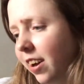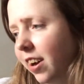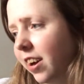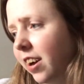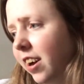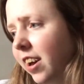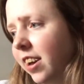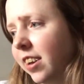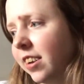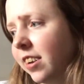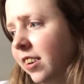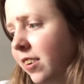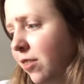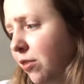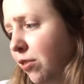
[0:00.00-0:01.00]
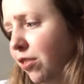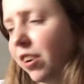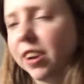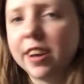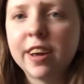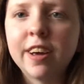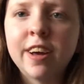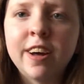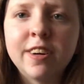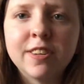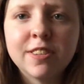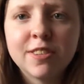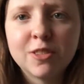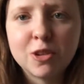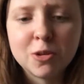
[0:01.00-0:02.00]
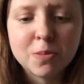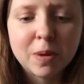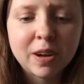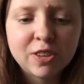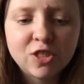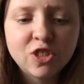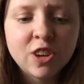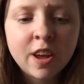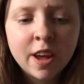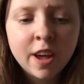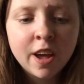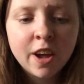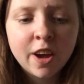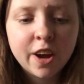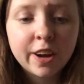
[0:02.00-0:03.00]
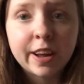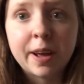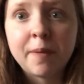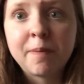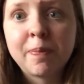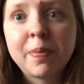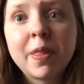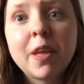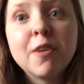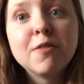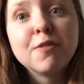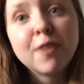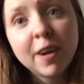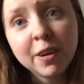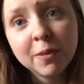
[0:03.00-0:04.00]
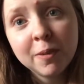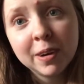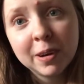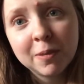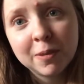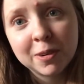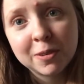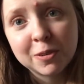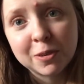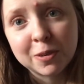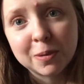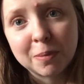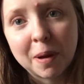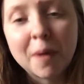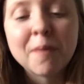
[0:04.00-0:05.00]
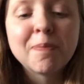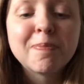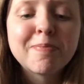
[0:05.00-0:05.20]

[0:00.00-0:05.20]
I freak out too much. Okay. Final one I want to talk about.